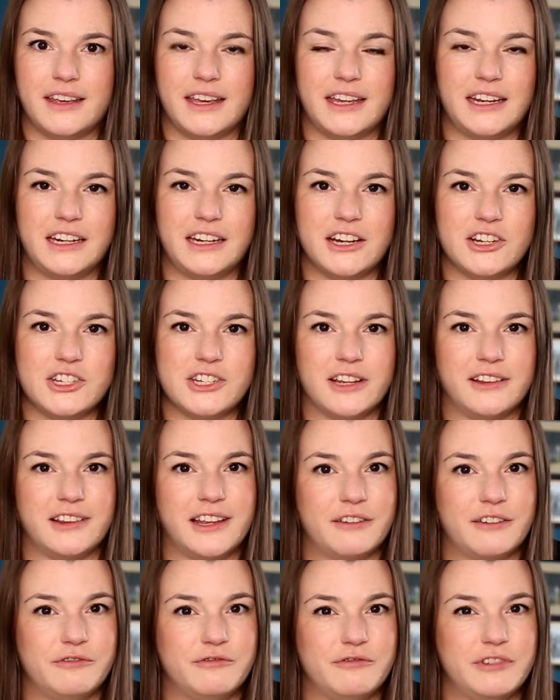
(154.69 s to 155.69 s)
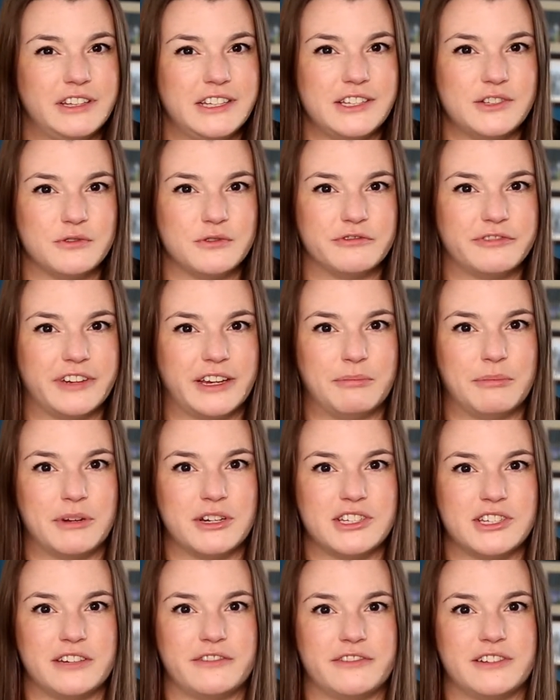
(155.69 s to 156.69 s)
In a nutshell, I really don't find
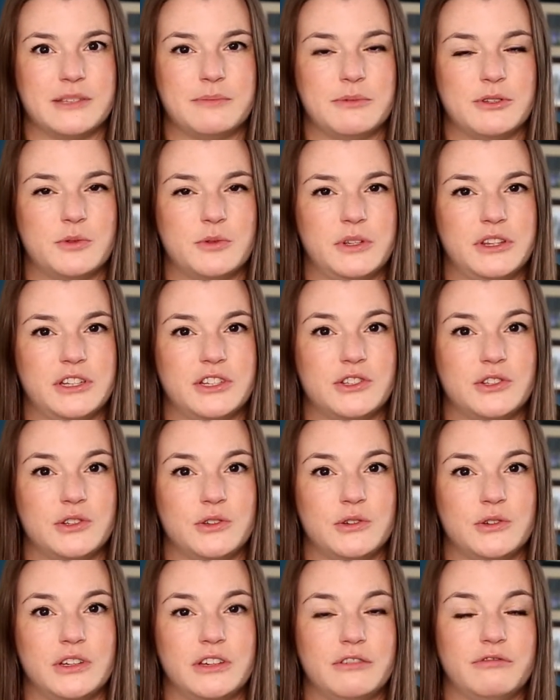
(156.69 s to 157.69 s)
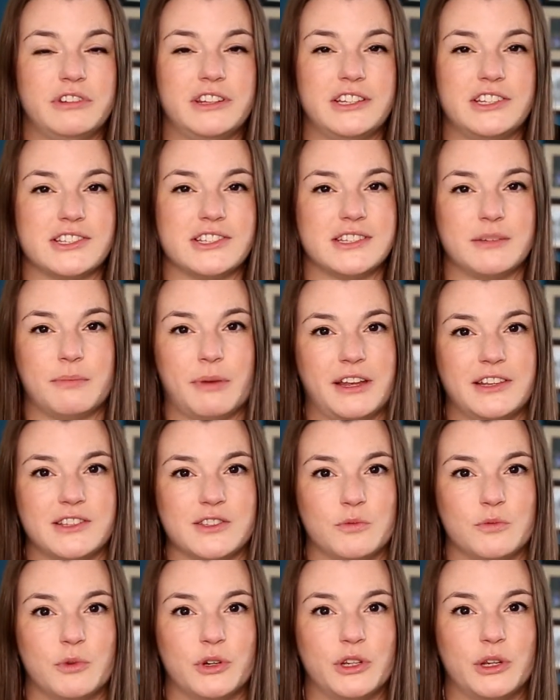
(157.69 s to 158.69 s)
much difference between the two. It really just
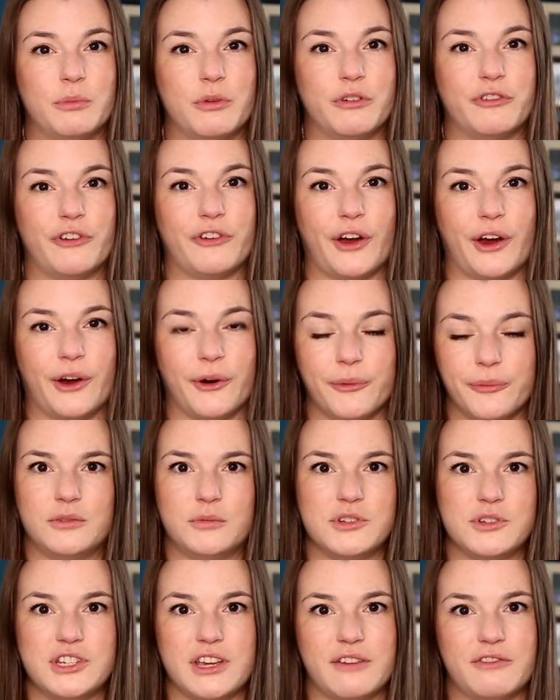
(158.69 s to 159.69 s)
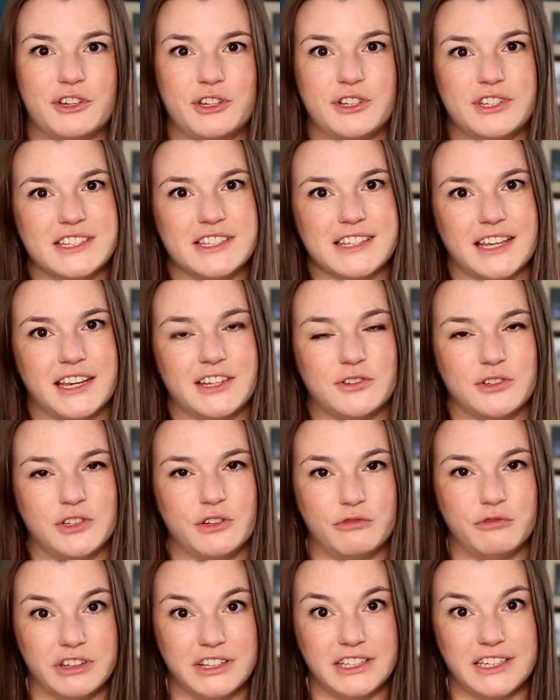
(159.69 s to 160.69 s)
depends on what you prefer. Whichever you decide on,
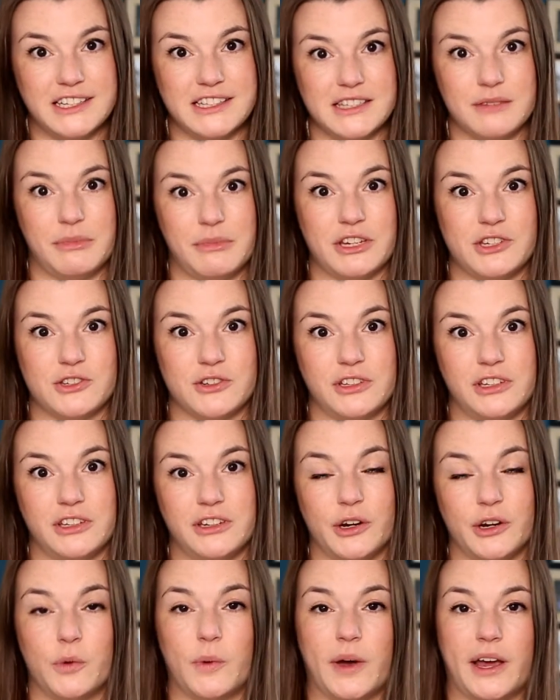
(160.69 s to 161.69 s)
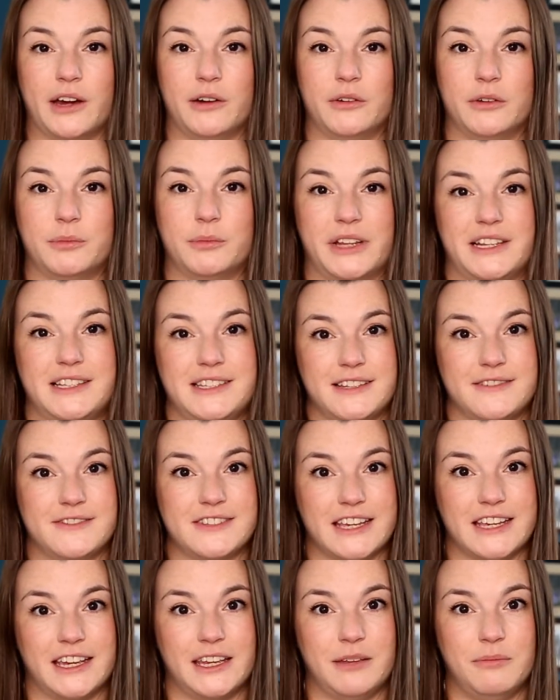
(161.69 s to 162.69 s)
you really need to make sure you inquire with plenty of
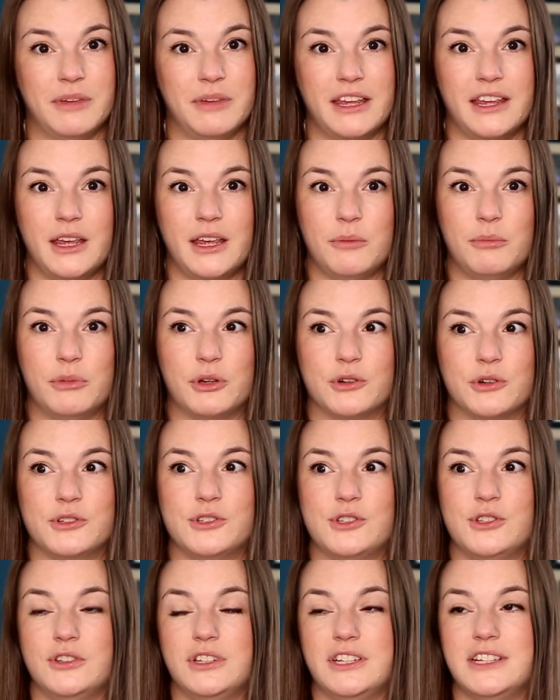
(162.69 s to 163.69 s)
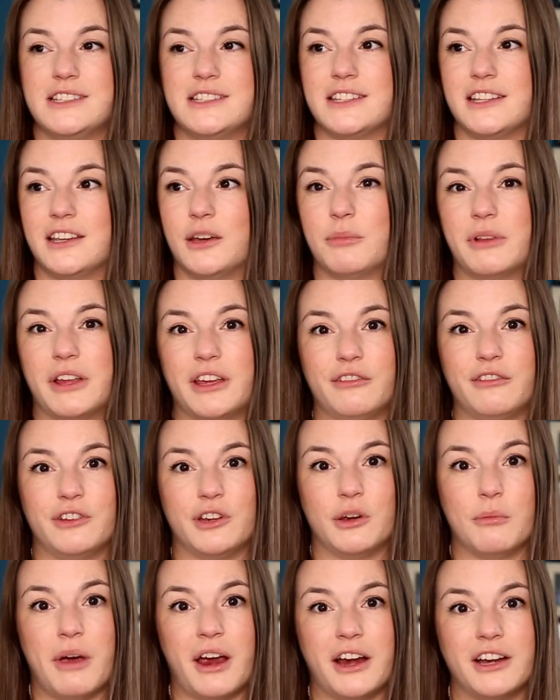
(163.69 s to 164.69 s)
time, because you need to apply
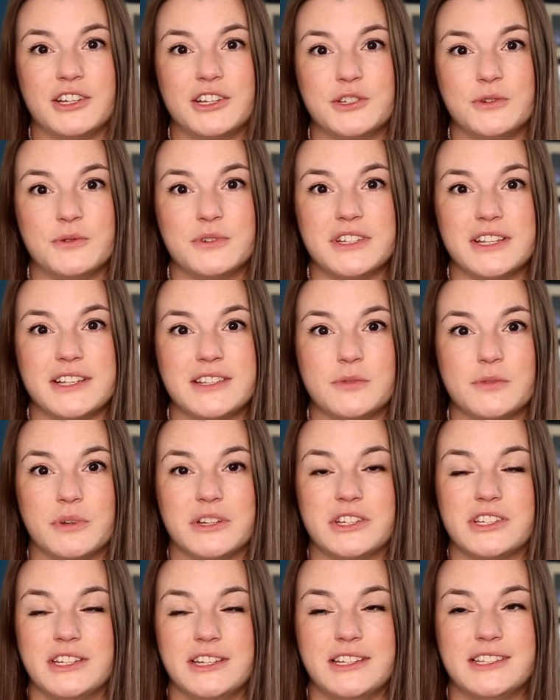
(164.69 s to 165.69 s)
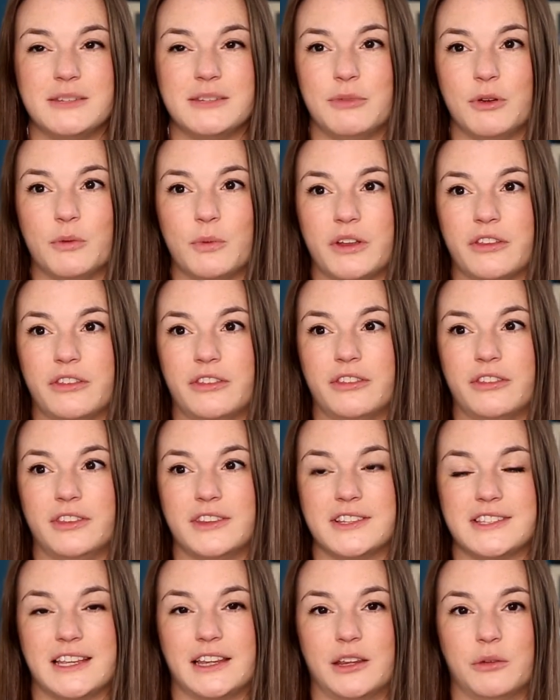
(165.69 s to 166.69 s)
for your marriage notice, which needs to be with
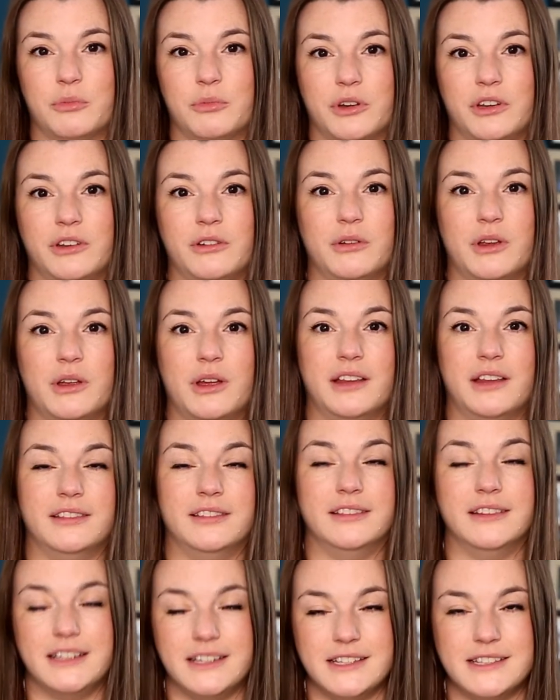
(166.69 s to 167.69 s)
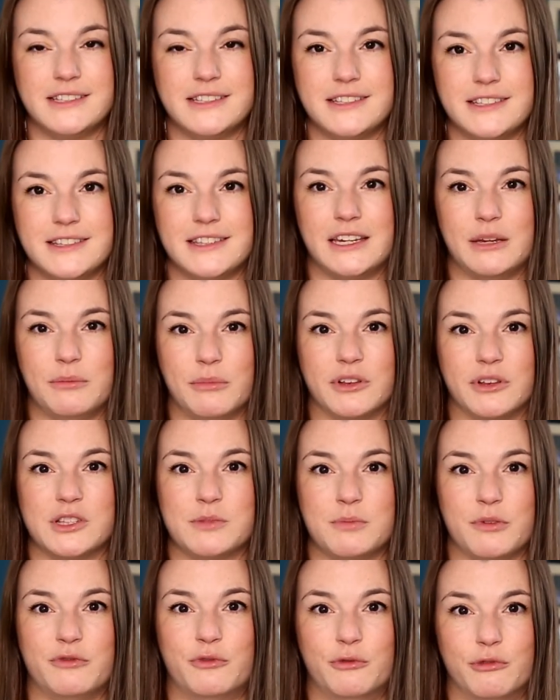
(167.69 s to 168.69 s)
the celebrant at least 3
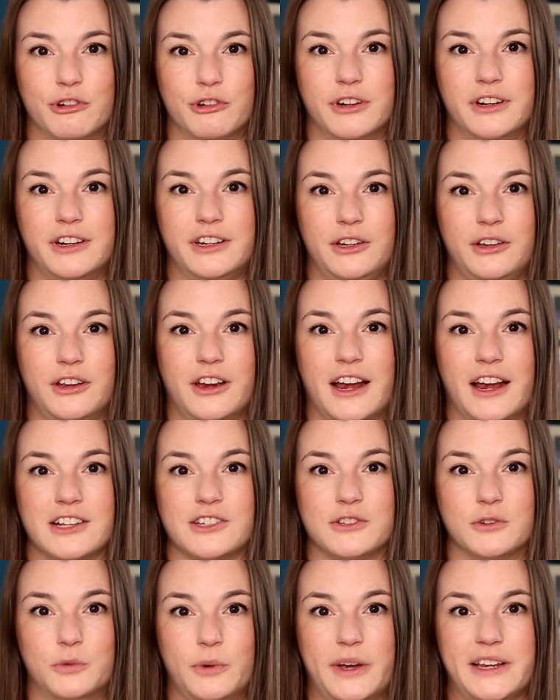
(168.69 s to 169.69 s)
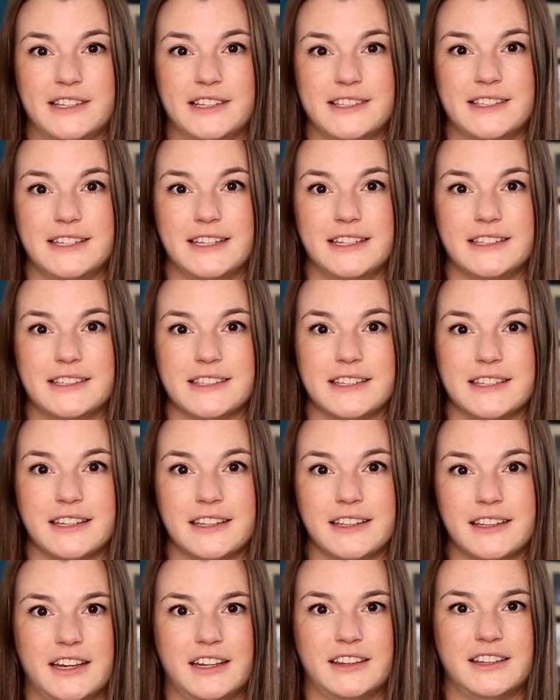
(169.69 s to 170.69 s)
months before your actual wedding date.
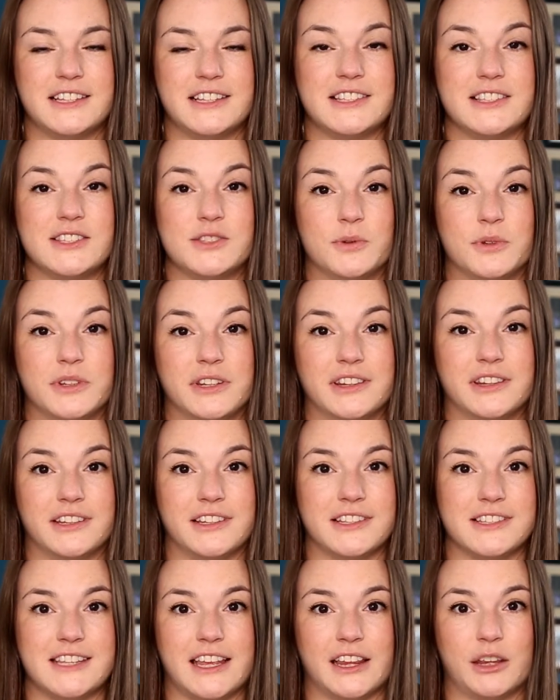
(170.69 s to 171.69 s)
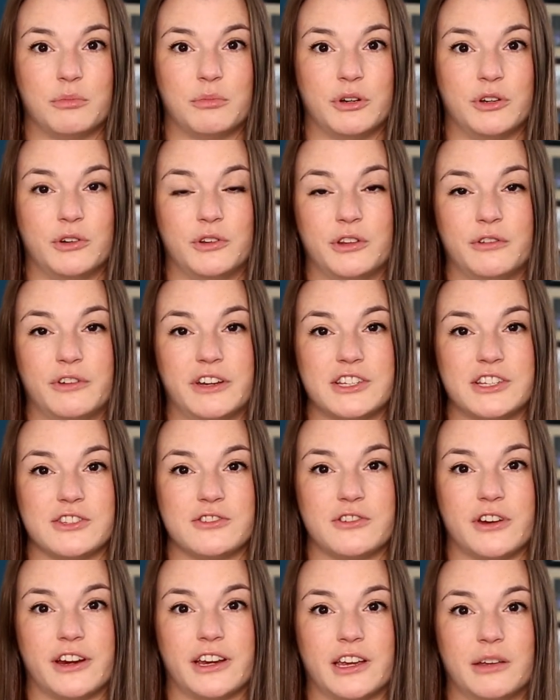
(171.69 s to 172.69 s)
And this is so that the celebrant or the
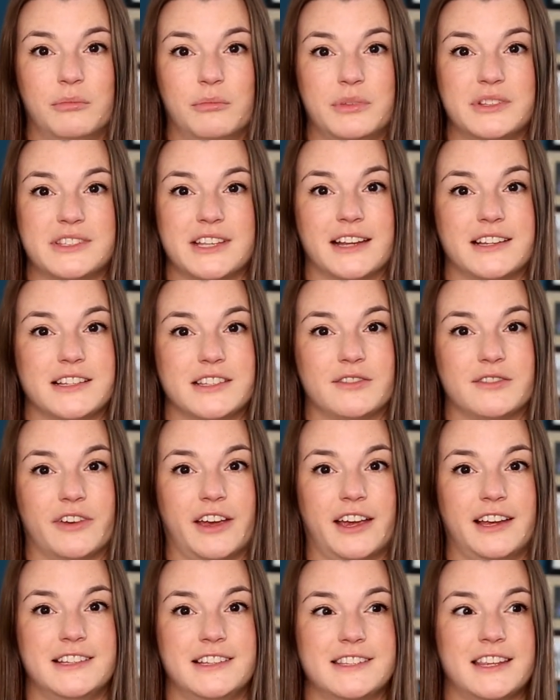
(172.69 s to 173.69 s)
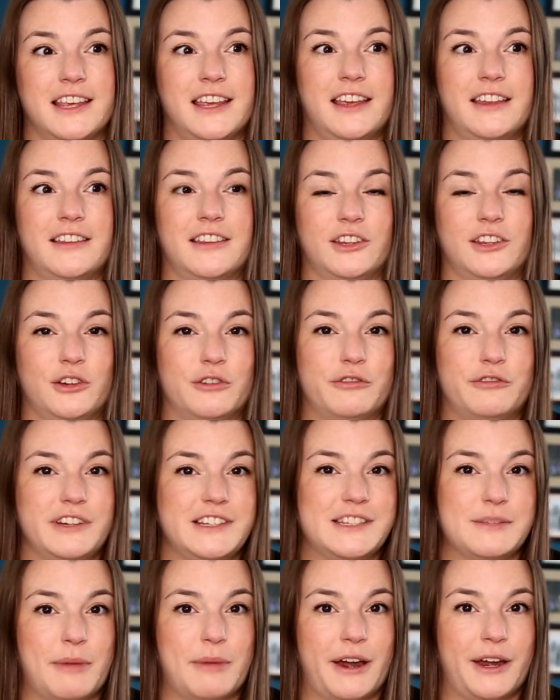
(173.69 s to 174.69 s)
registrar can be satisfied that you're
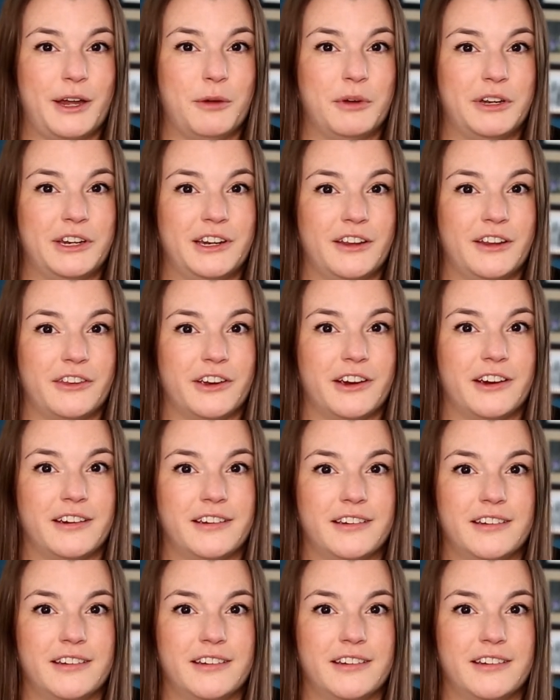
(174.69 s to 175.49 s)
free to marry one another.